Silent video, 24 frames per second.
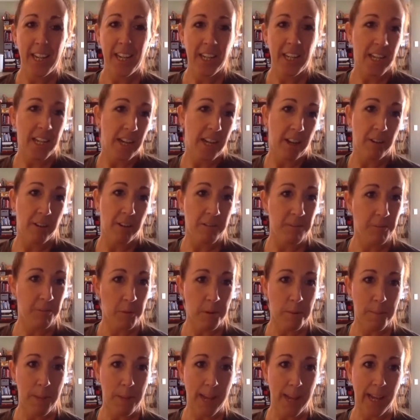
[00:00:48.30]
you know,
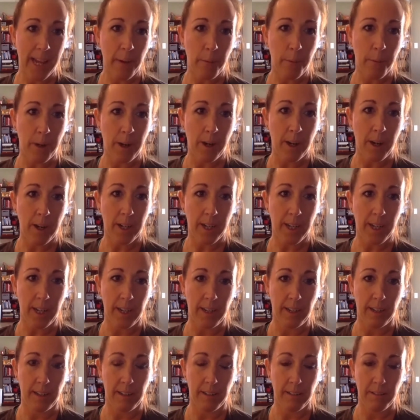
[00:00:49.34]
we make it work
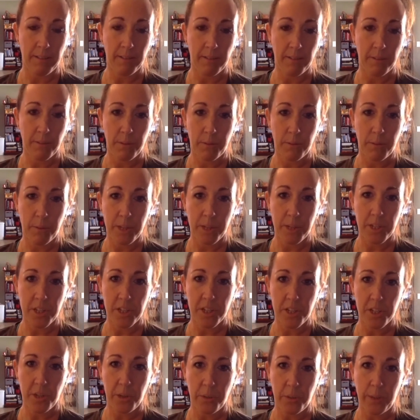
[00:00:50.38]
and we
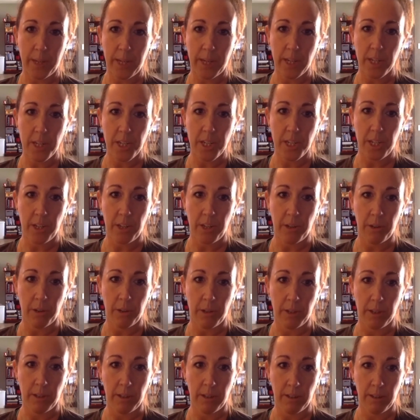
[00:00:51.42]
just do what we can do
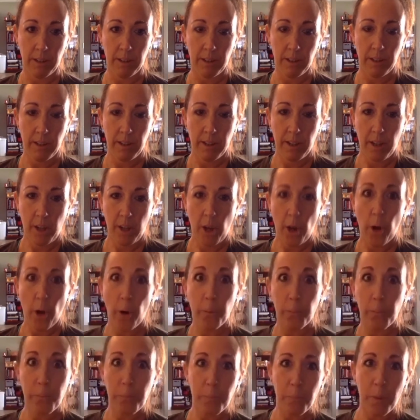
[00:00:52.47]
and
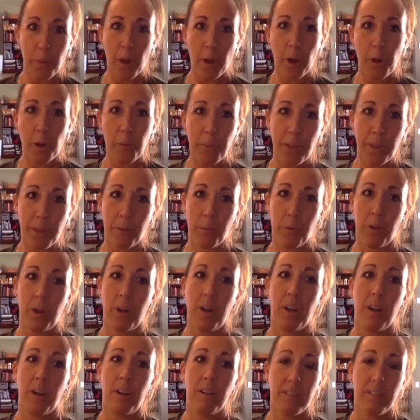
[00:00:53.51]
hope that
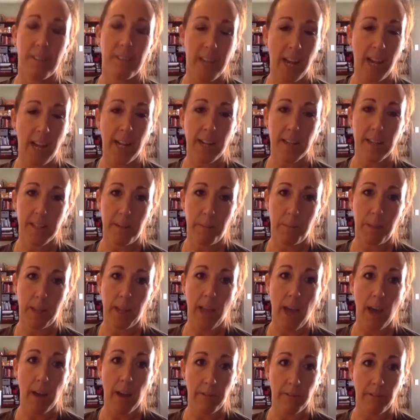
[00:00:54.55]
we're getting something
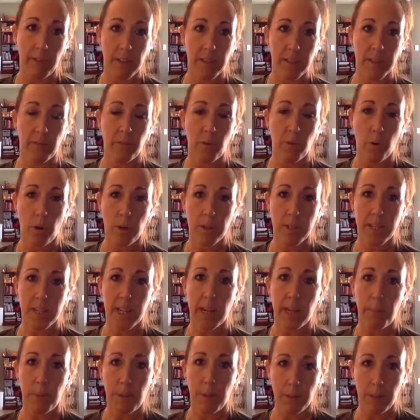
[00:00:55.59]
out of this, of course,
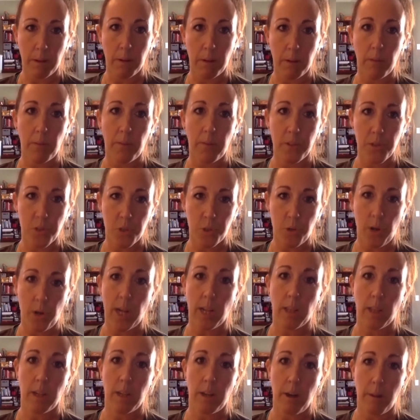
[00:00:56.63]
keeping the
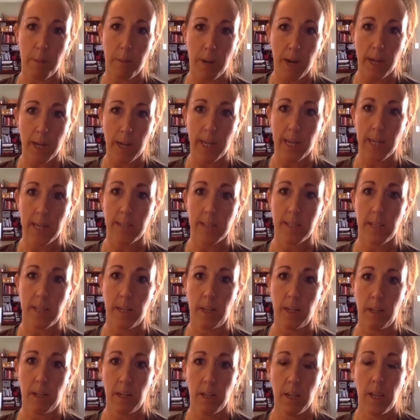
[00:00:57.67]
strength in our bodies
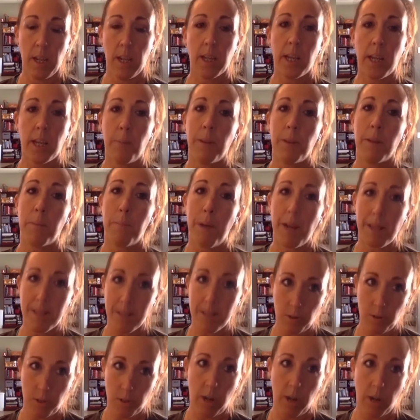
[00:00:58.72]
and keeping the
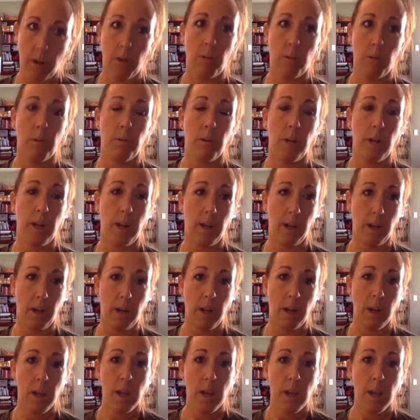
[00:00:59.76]
muscle tone and